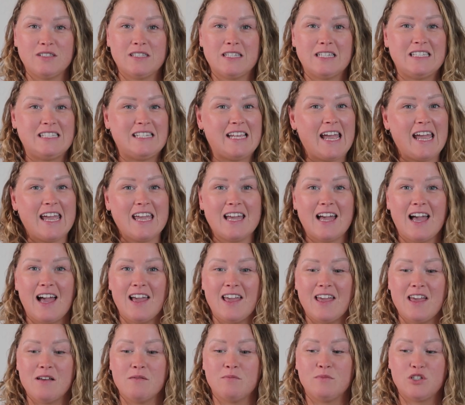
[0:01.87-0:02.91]
Today I
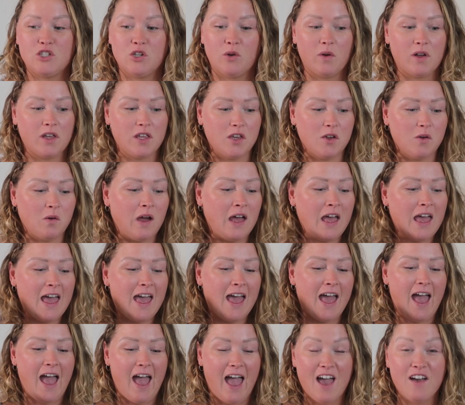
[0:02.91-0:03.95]
am showing you
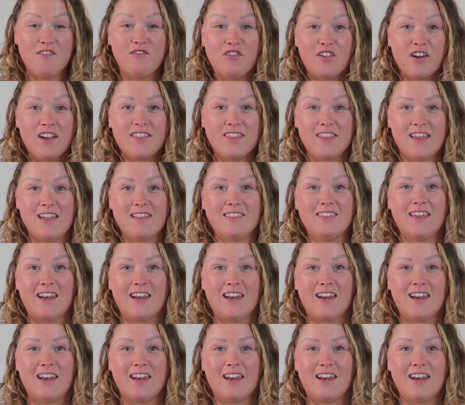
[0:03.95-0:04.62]
everything